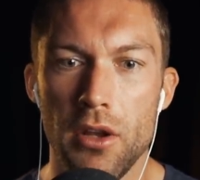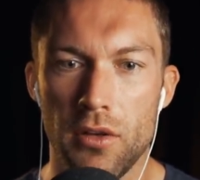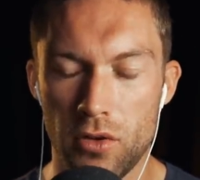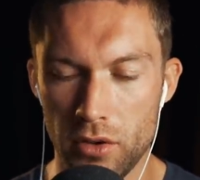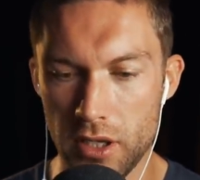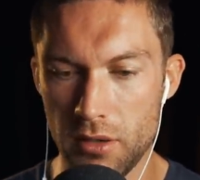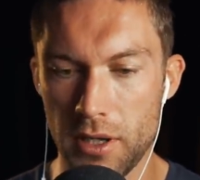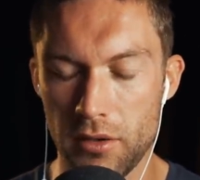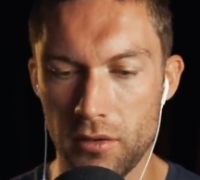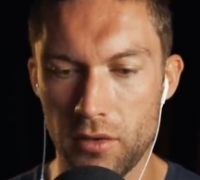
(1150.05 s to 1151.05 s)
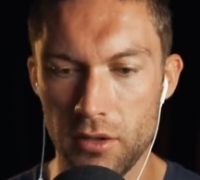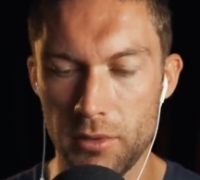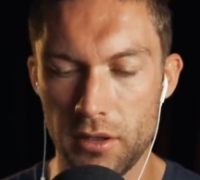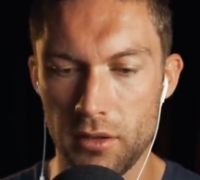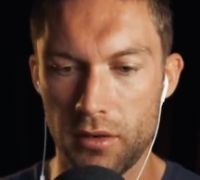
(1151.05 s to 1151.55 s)
Talking about
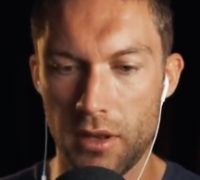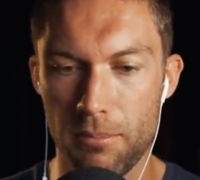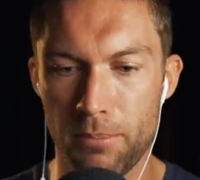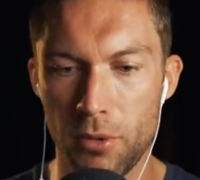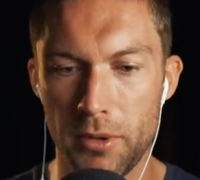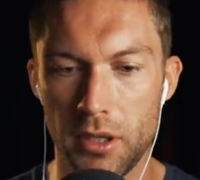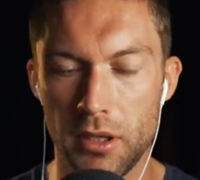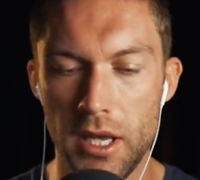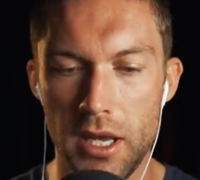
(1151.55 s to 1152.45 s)
that bubble,